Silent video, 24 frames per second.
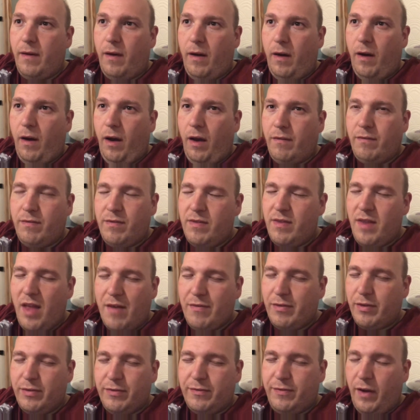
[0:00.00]
I've
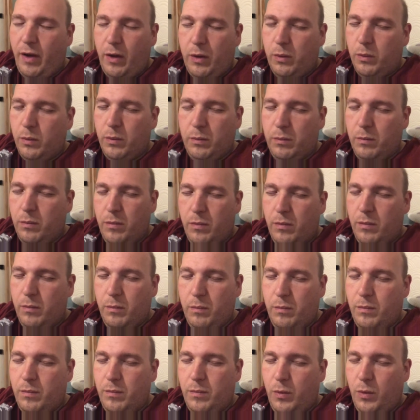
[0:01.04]
never felt
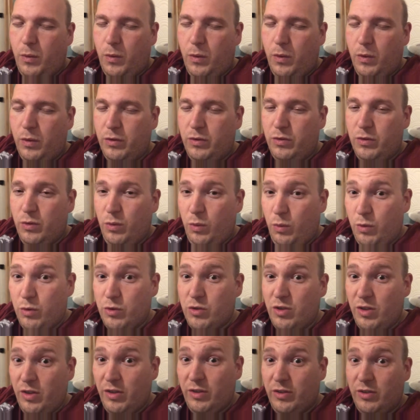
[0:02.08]
more
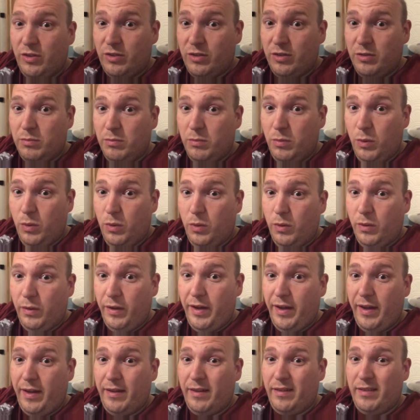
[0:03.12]
nauseous, more
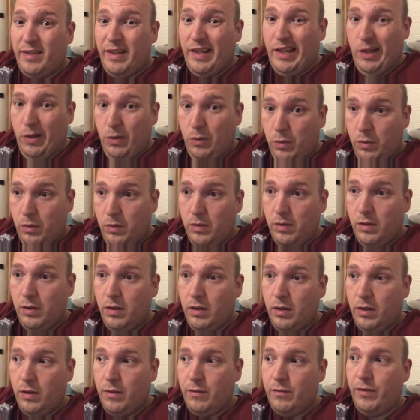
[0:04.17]
ill
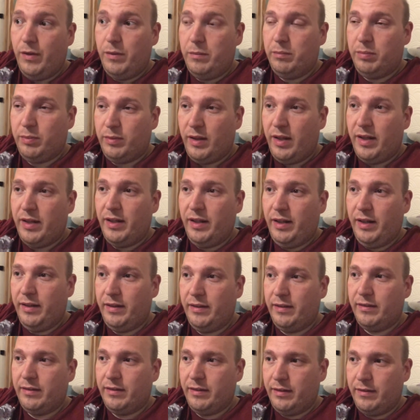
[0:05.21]
than
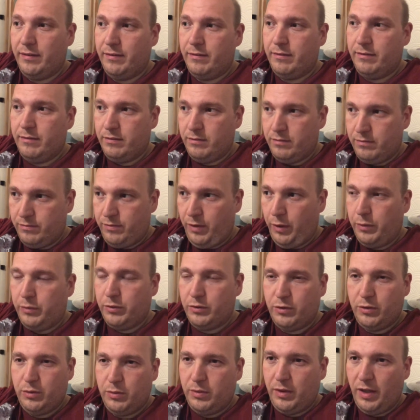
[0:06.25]
playing those
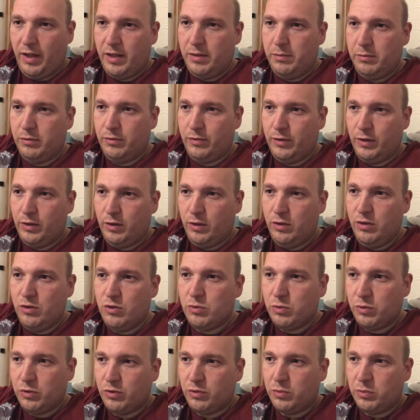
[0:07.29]
two games. The lunge
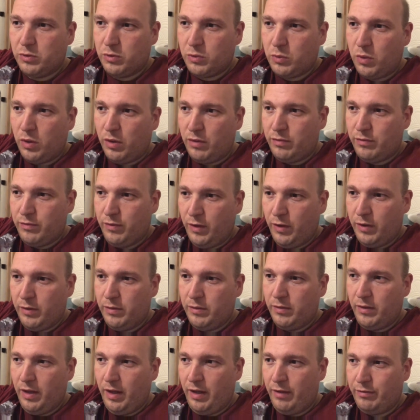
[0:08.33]
was quite
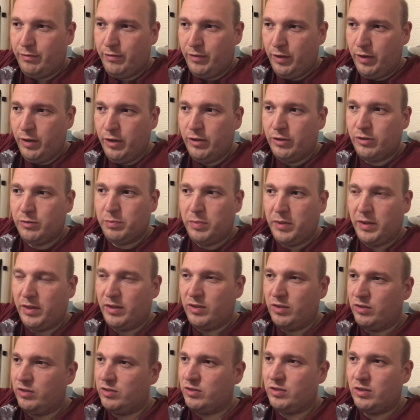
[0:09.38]
fun at first, but it
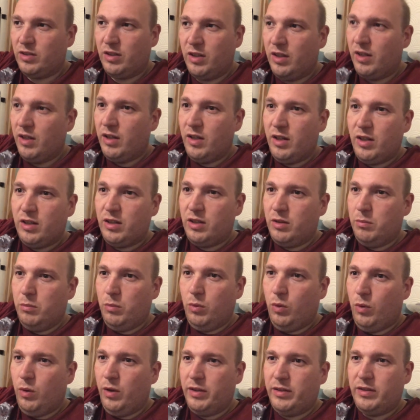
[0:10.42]
just, the
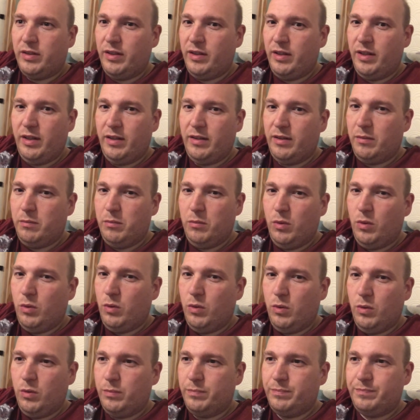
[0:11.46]
more I did it, the
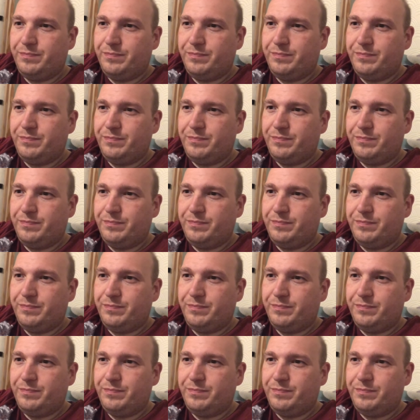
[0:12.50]
more